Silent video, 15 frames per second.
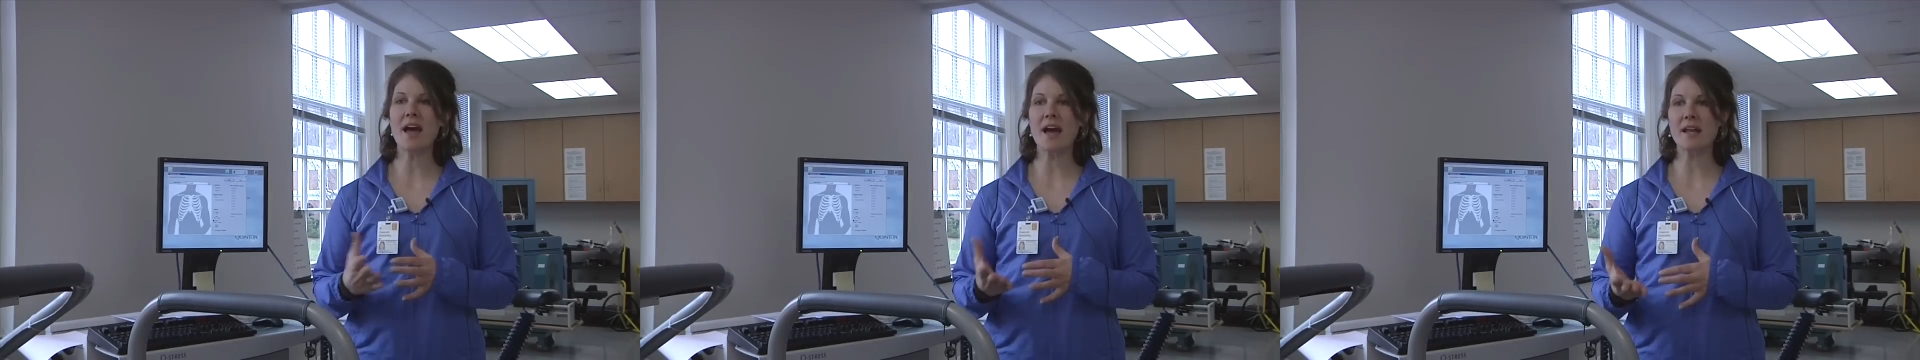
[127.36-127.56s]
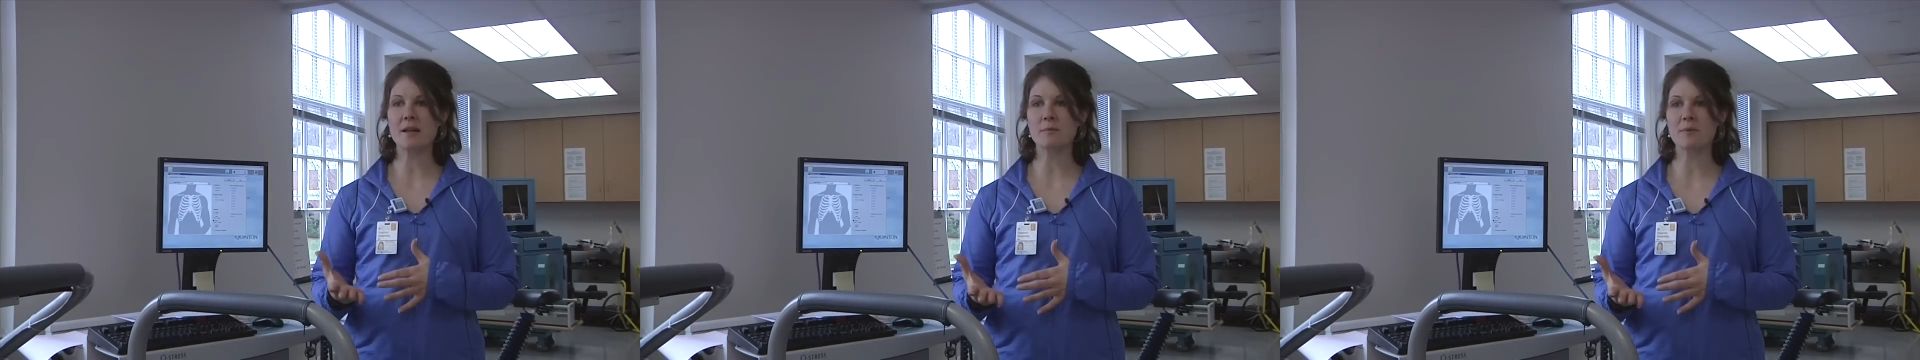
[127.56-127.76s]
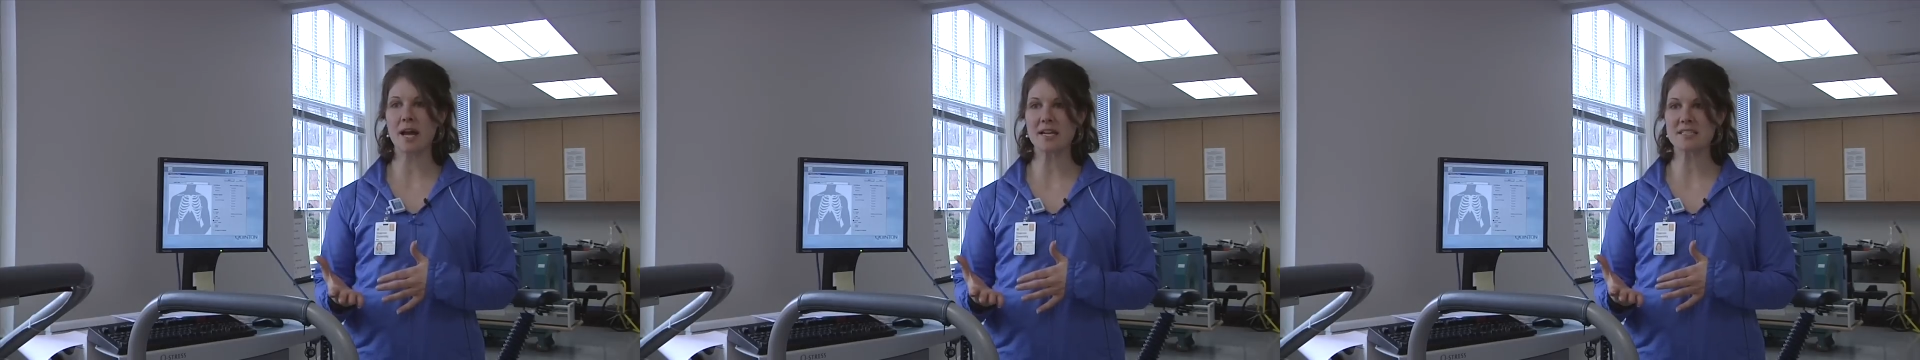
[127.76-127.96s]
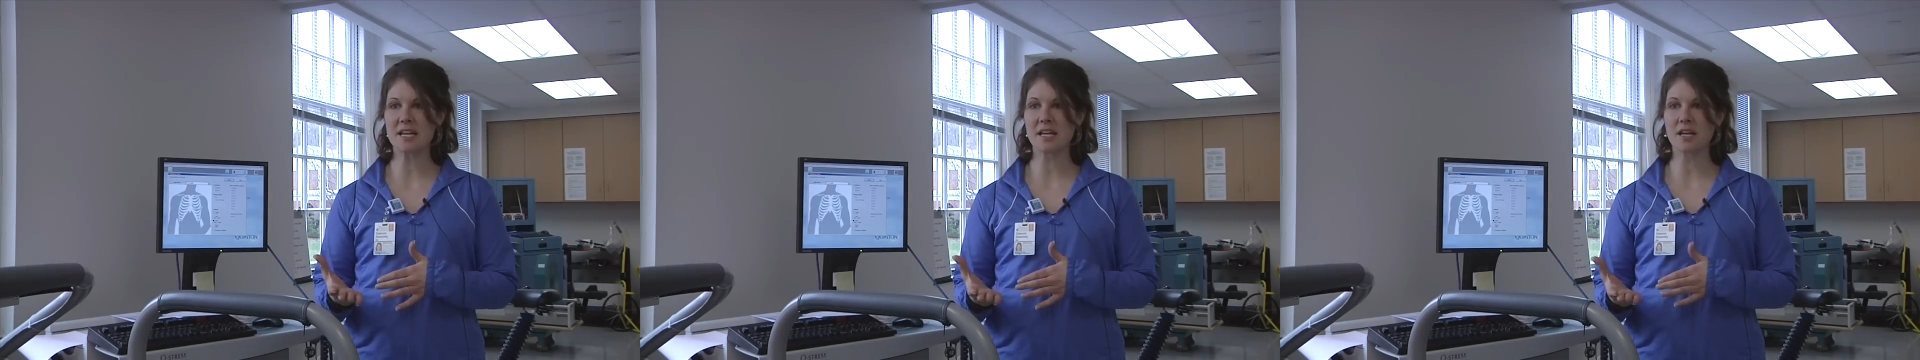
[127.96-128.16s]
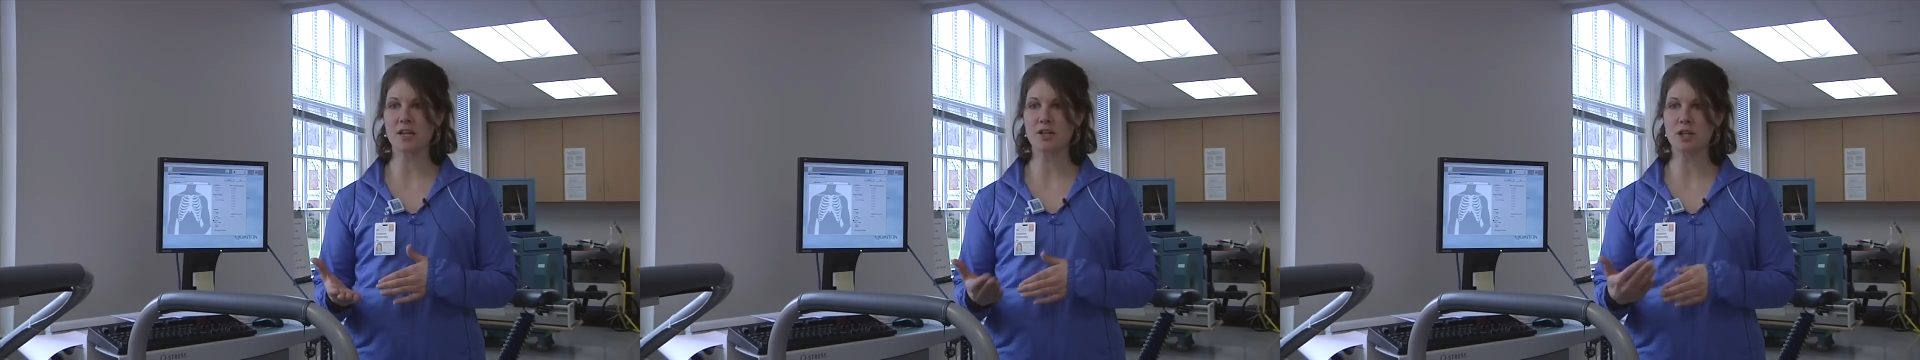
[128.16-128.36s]
that
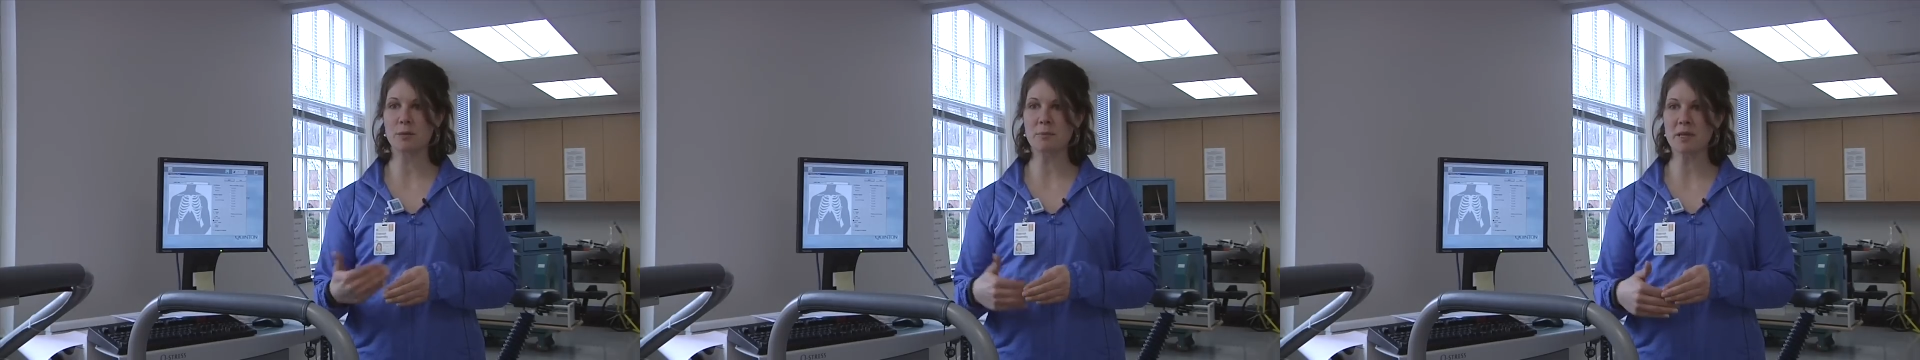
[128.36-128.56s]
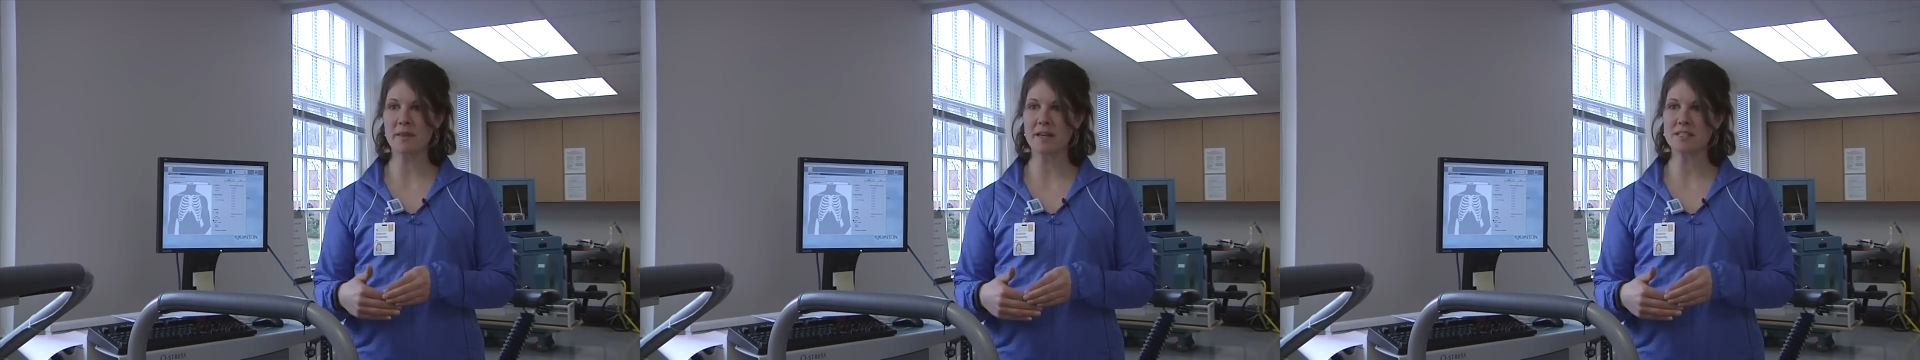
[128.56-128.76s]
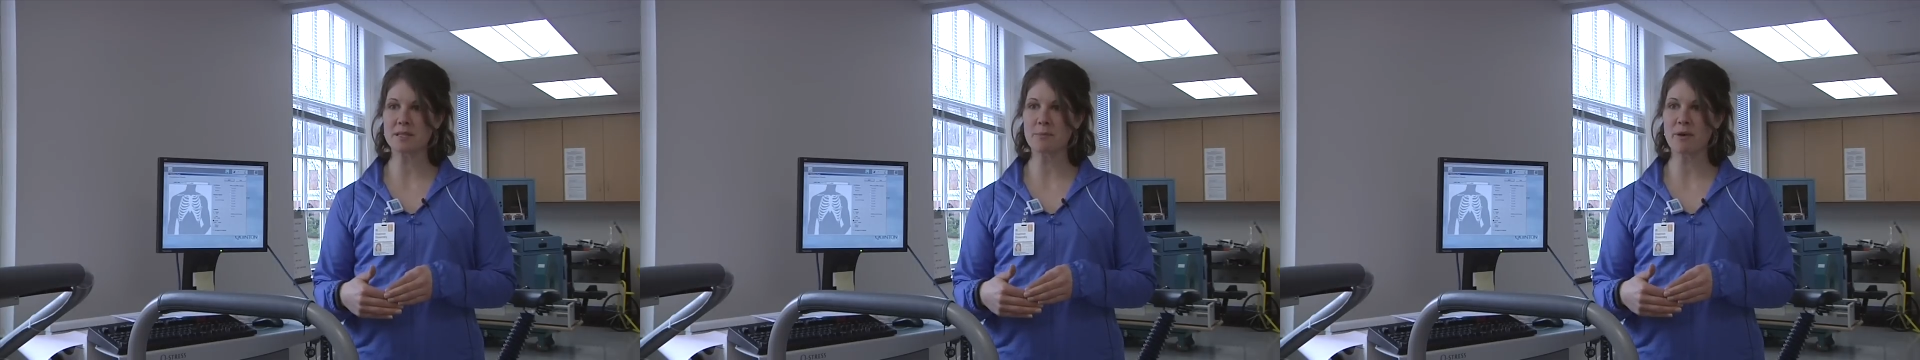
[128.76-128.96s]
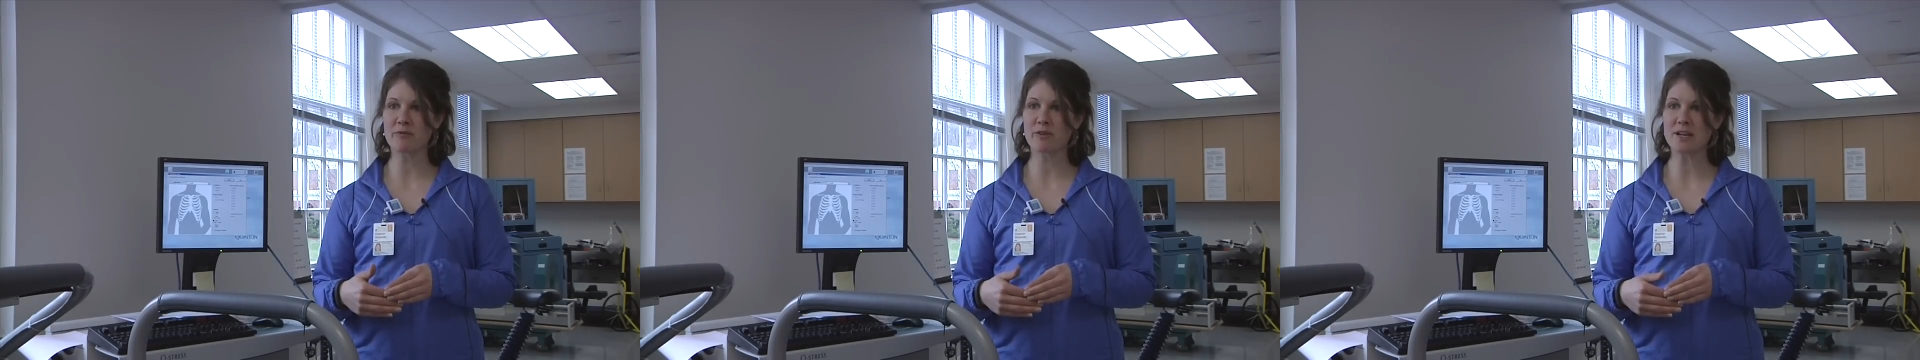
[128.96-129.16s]
lactate accumulates above